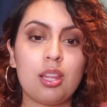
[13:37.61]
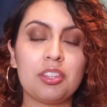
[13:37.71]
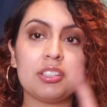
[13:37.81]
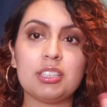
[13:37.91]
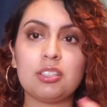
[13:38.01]

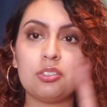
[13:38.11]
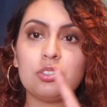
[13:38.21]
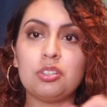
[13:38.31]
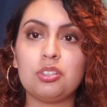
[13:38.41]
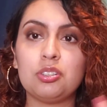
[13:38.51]
the
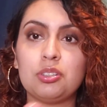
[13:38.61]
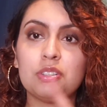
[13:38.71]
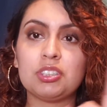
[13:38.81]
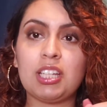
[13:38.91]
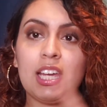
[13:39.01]

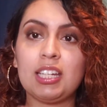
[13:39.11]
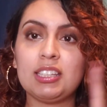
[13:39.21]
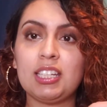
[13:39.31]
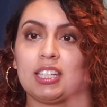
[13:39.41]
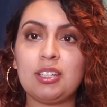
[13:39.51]
little sign
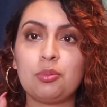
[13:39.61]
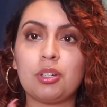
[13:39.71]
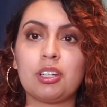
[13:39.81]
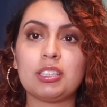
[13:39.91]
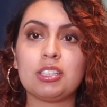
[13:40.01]
thingy
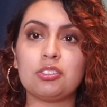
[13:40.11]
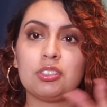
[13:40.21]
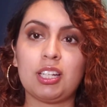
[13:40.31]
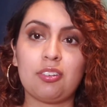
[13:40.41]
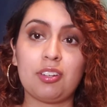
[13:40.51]
where it tells
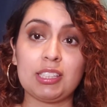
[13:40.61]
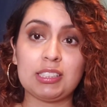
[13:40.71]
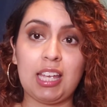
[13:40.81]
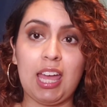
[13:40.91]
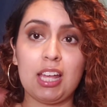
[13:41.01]
you like if it has
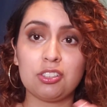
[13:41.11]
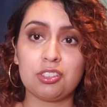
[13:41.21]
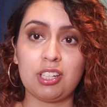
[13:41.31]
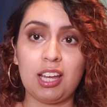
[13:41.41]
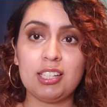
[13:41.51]
gas
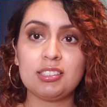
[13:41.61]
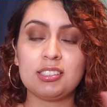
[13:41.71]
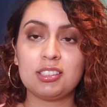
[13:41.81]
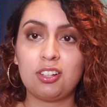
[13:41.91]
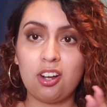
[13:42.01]
or
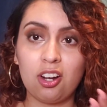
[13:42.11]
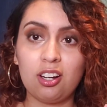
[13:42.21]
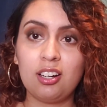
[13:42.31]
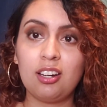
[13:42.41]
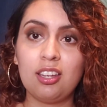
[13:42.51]
not, the
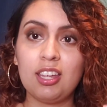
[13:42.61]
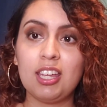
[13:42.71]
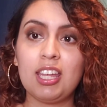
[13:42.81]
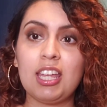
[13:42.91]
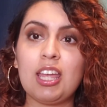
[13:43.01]
car,
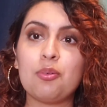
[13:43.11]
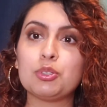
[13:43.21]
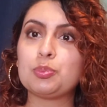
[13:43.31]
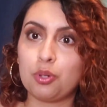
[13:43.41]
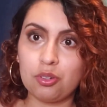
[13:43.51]
it
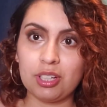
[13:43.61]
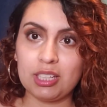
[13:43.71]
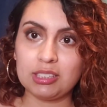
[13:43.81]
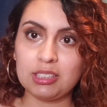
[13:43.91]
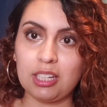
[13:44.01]
was broken,
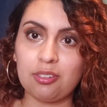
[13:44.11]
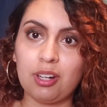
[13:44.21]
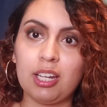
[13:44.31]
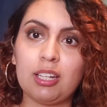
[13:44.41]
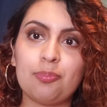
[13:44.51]
he said,
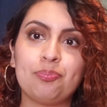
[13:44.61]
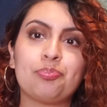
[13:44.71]
right?